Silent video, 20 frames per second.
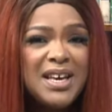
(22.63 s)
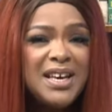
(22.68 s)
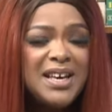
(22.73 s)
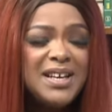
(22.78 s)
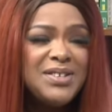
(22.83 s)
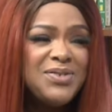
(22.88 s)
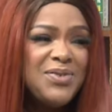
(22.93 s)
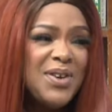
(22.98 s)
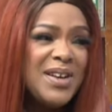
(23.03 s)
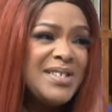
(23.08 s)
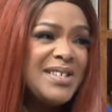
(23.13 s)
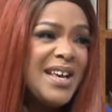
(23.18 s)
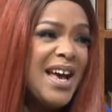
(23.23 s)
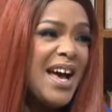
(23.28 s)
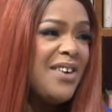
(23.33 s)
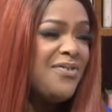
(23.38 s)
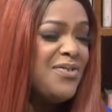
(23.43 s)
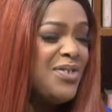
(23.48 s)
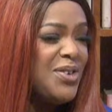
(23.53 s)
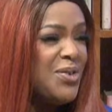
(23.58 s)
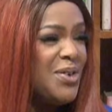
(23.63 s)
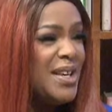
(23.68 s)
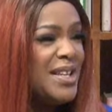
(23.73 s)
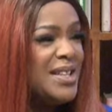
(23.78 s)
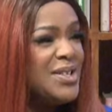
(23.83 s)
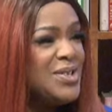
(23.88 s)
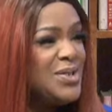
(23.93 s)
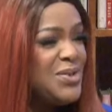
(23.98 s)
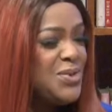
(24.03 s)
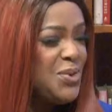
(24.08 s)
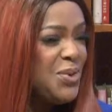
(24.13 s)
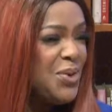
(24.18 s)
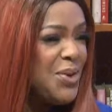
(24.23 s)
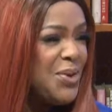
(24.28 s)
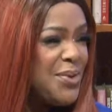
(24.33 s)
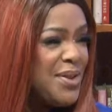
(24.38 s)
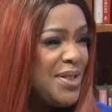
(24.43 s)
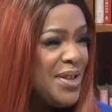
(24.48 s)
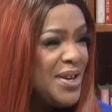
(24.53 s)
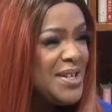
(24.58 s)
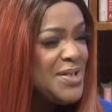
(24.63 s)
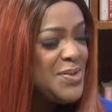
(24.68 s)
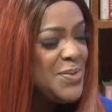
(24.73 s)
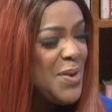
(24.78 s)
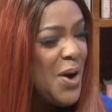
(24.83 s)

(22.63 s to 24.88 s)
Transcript: It's great to have you in the studio with us.